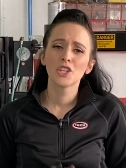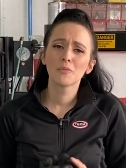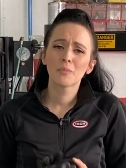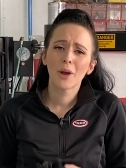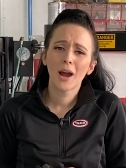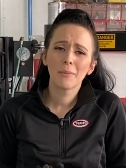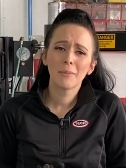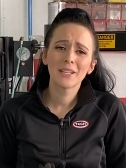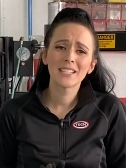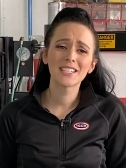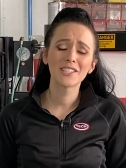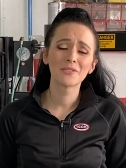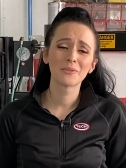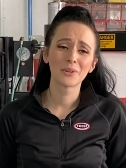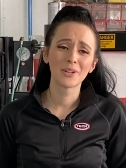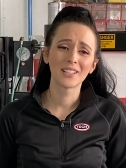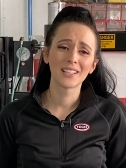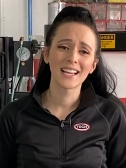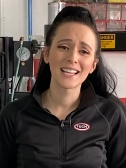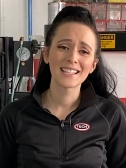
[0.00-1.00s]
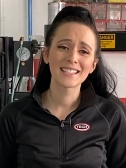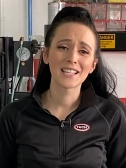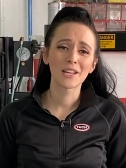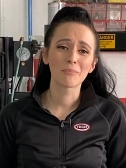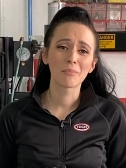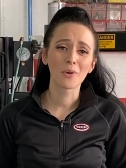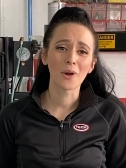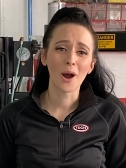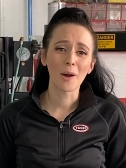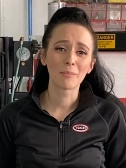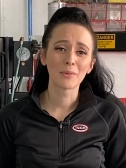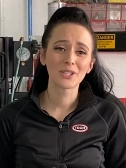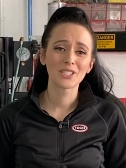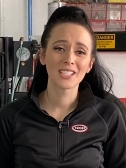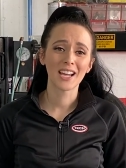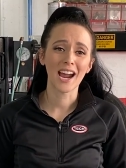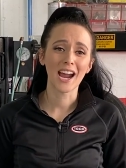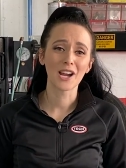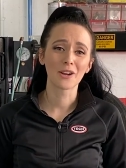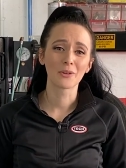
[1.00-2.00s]
You probably didn't realize that proper
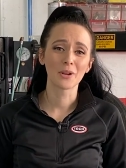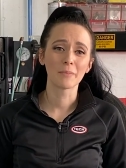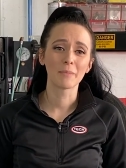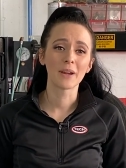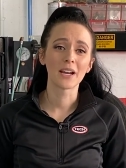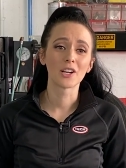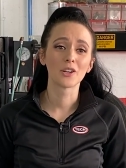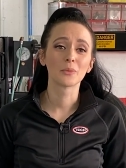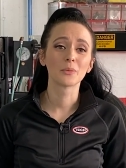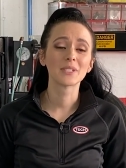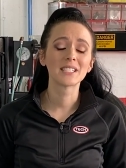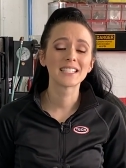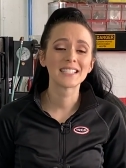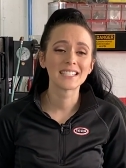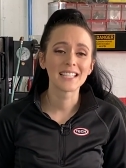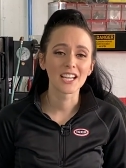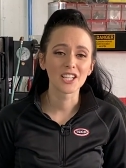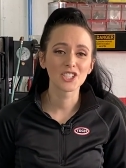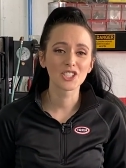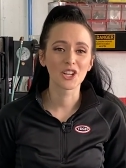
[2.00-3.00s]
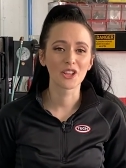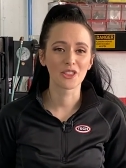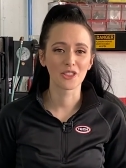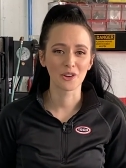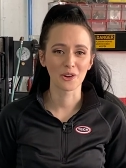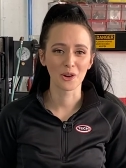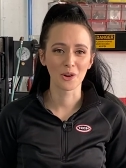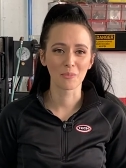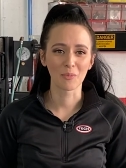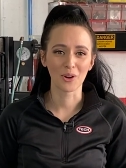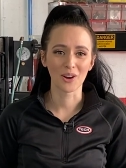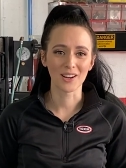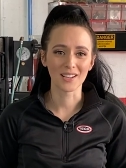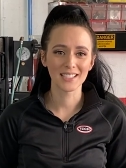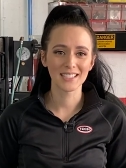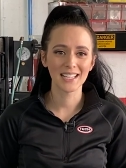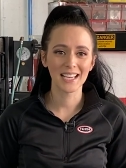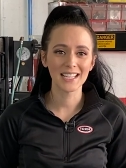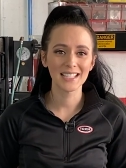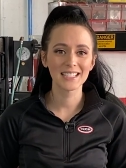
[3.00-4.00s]
tire repair was such a thorough
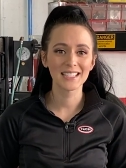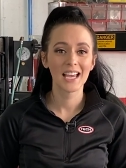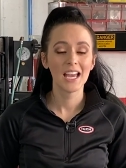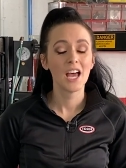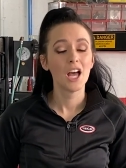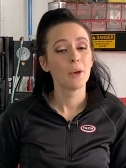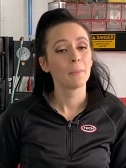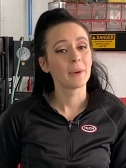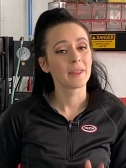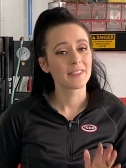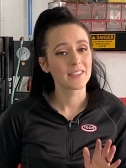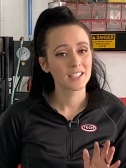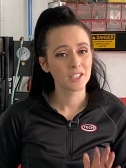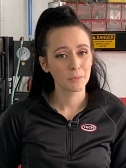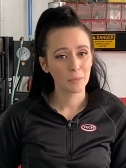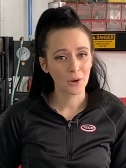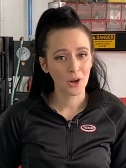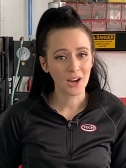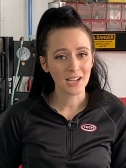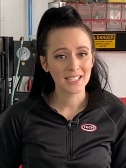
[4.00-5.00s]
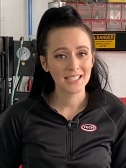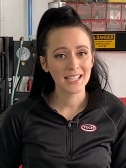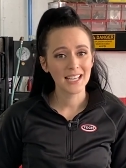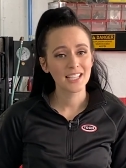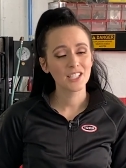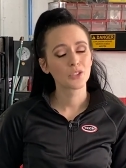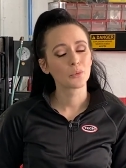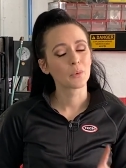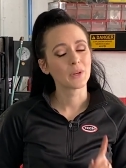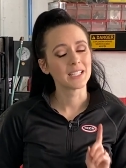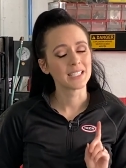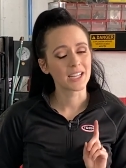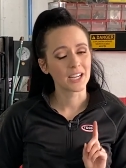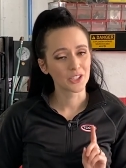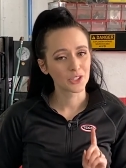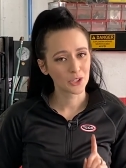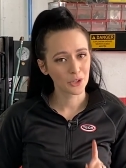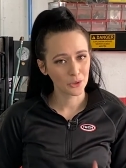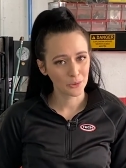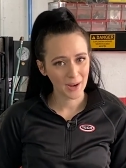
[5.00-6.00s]
process, but this process, when
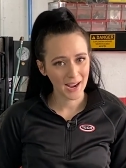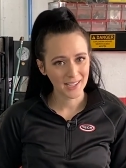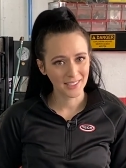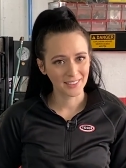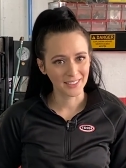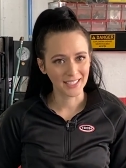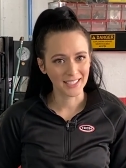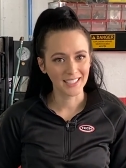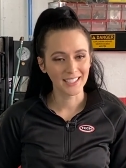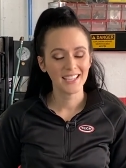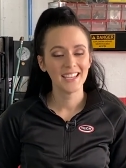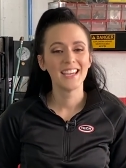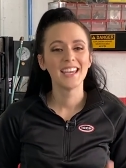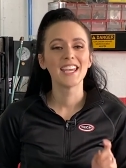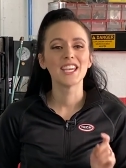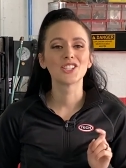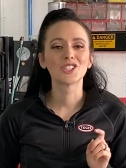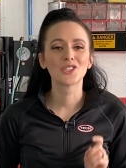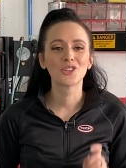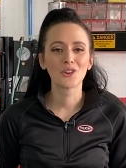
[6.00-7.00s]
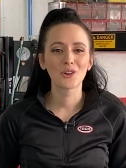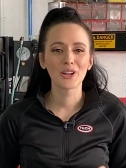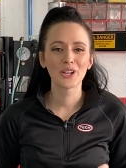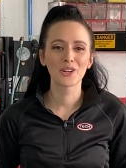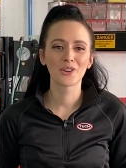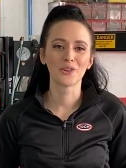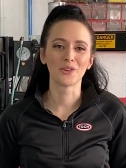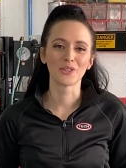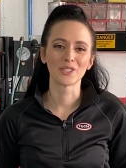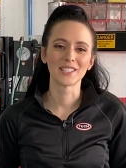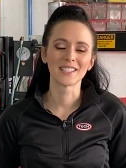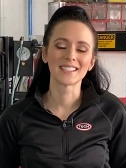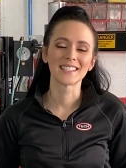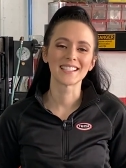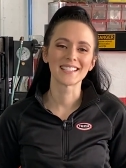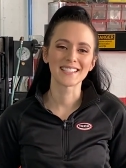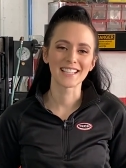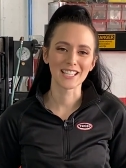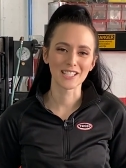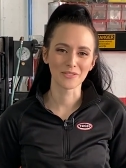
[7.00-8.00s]
done correctly, is critical to
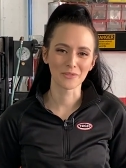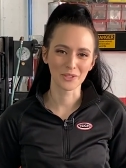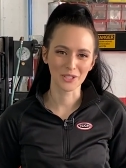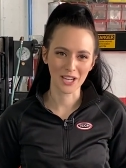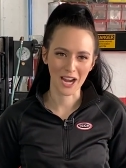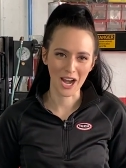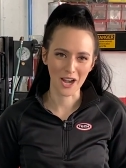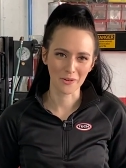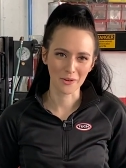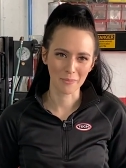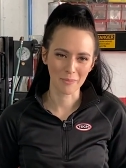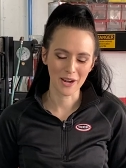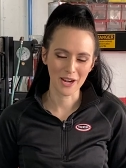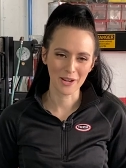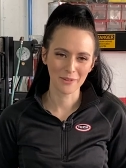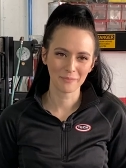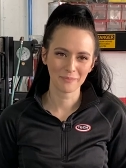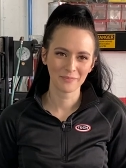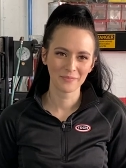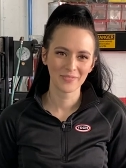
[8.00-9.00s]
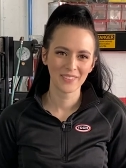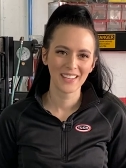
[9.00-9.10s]
successful tire repair.